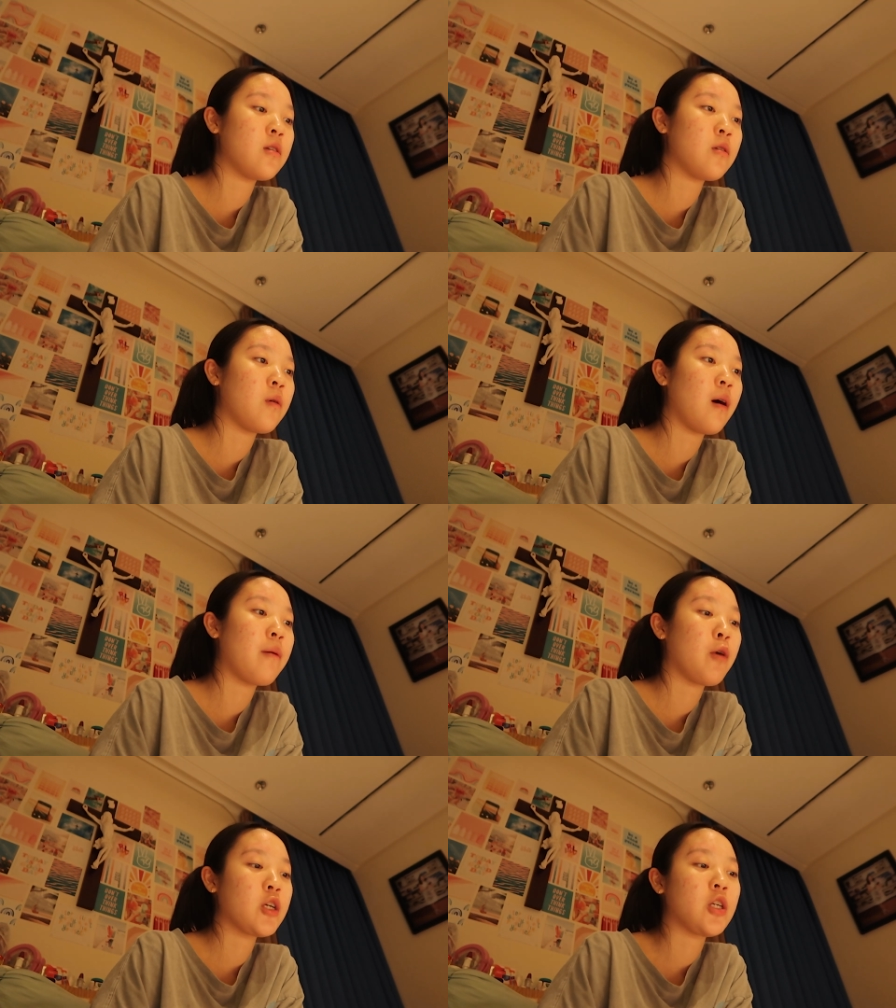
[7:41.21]
So
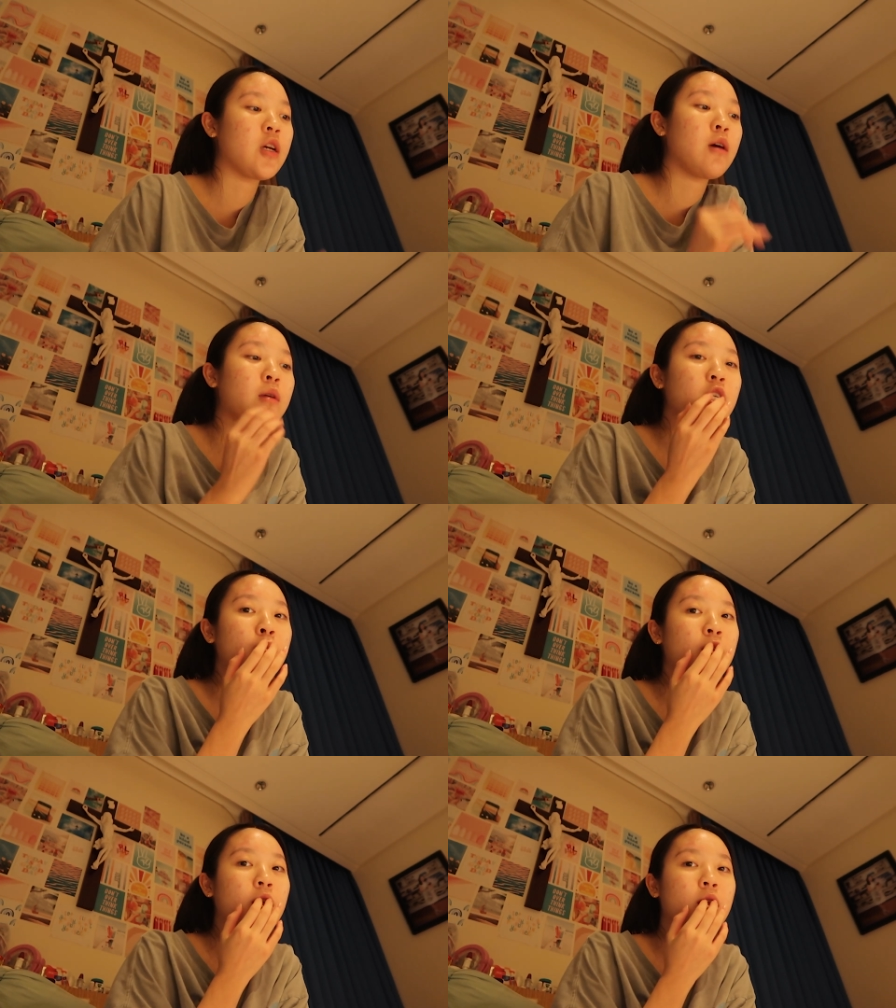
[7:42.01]
I'm watching Emma
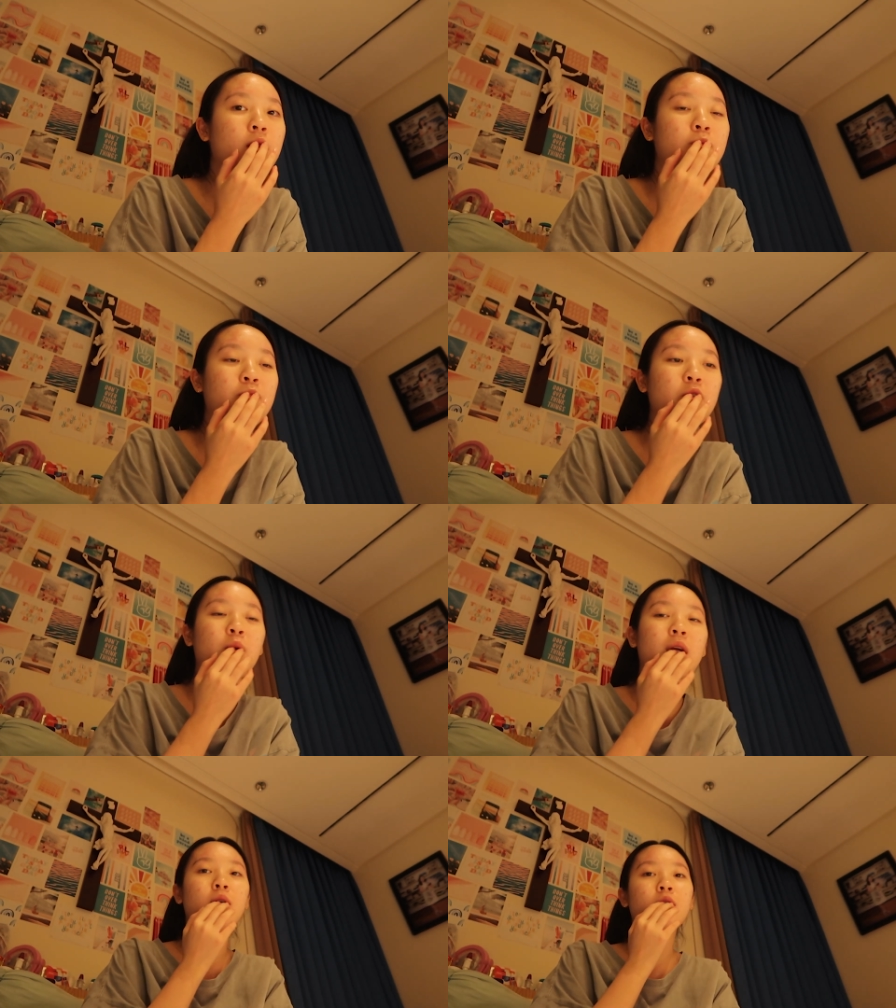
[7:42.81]
Chamberlain
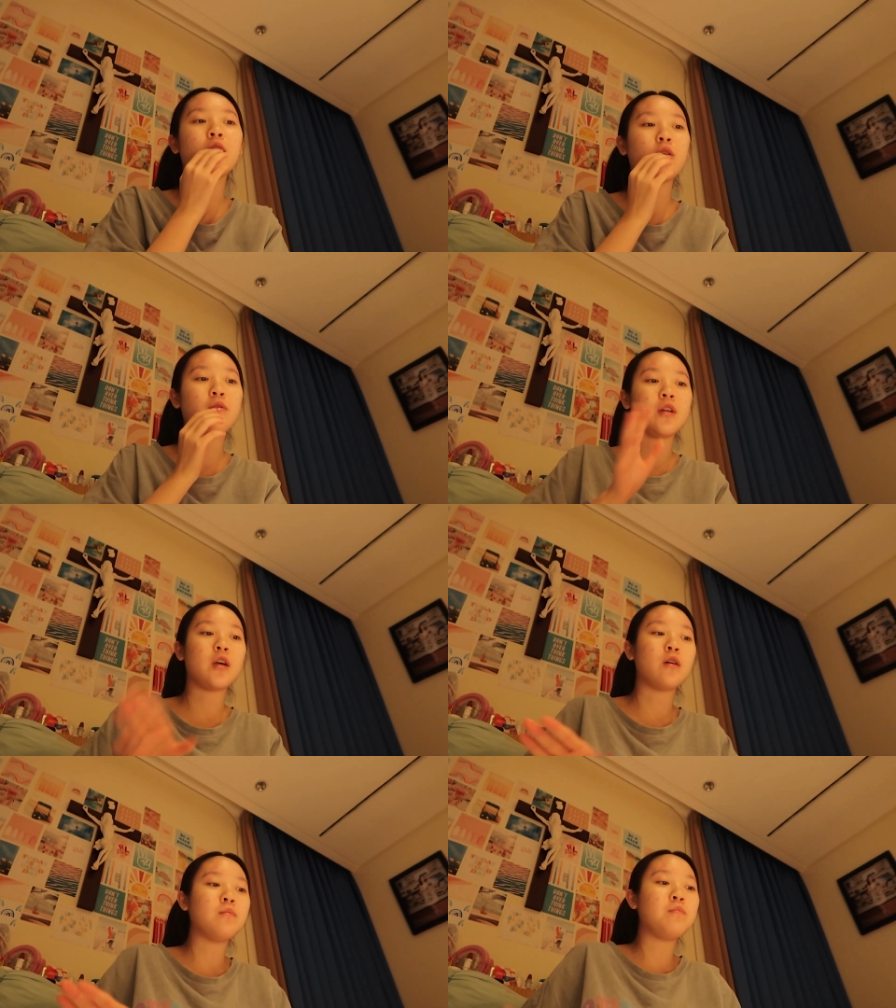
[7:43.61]
right now, her new
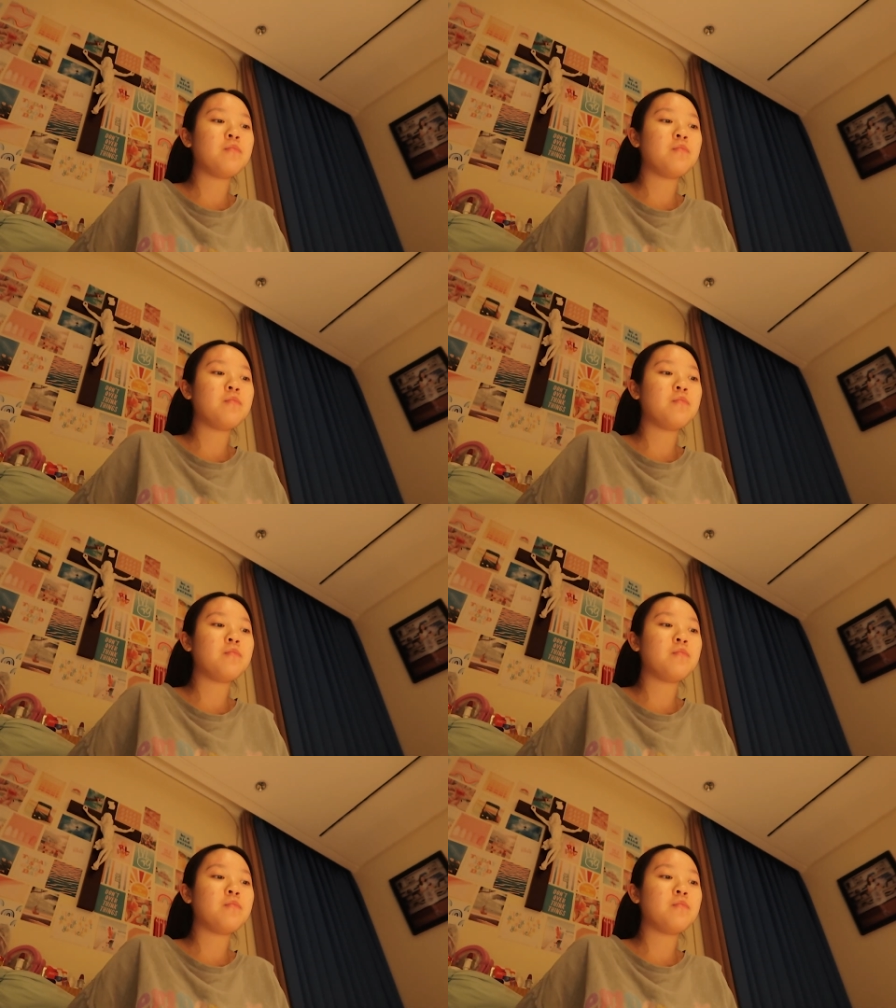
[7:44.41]
video,